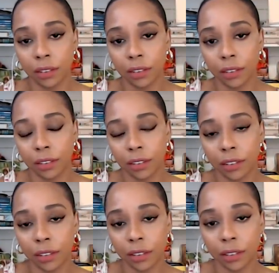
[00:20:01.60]

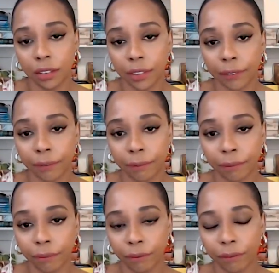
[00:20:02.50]

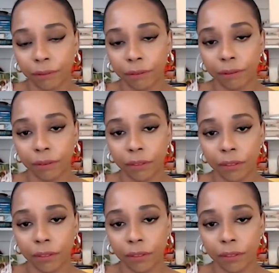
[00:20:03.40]
No words are spoken by the person on screen.